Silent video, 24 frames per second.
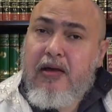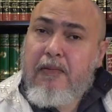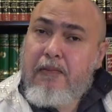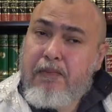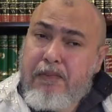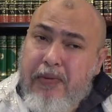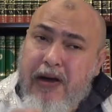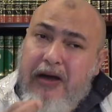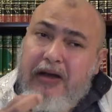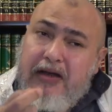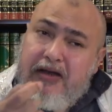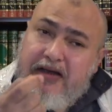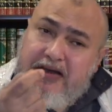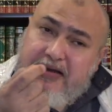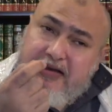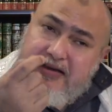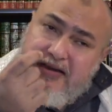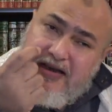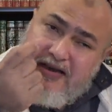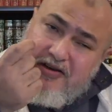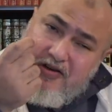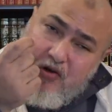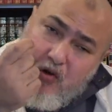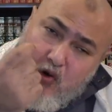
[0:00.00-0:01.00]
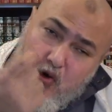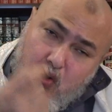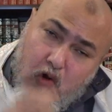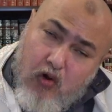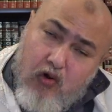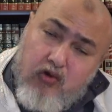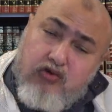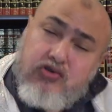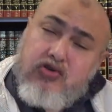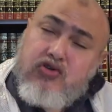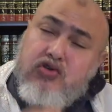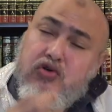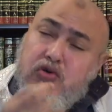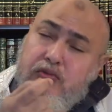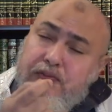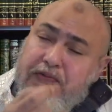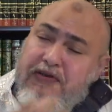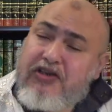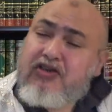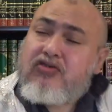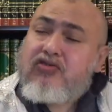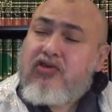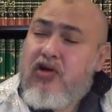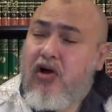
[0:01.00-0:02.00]
but it can also
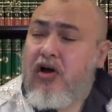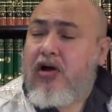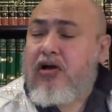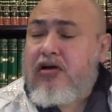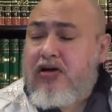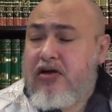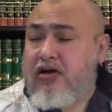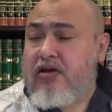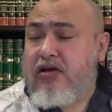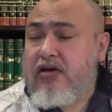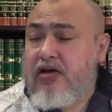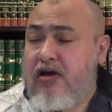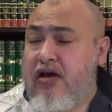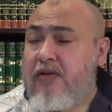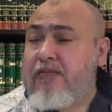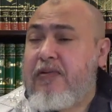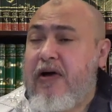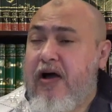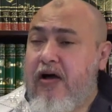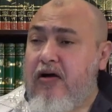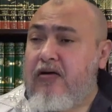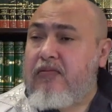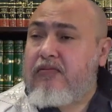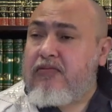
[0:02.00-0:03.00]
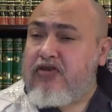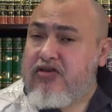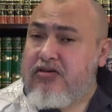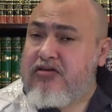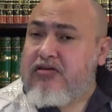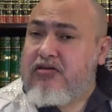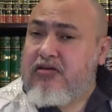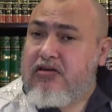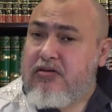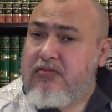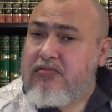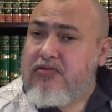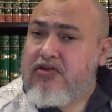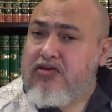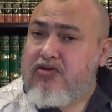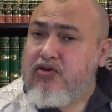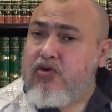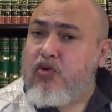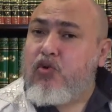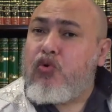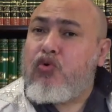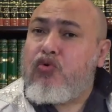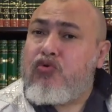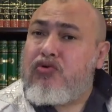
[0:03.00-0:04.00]
be talking about Muslims
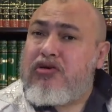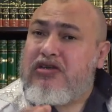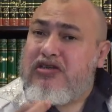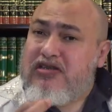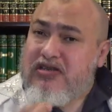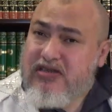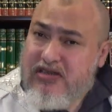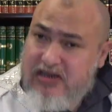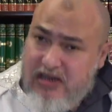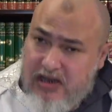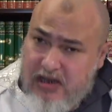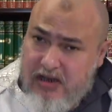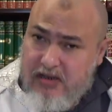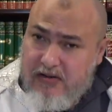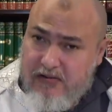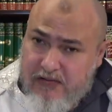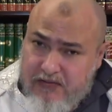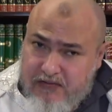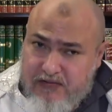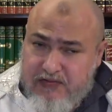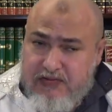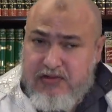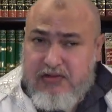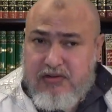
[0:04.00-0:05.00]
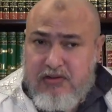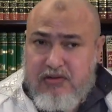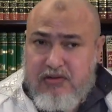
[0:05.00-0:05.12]
who received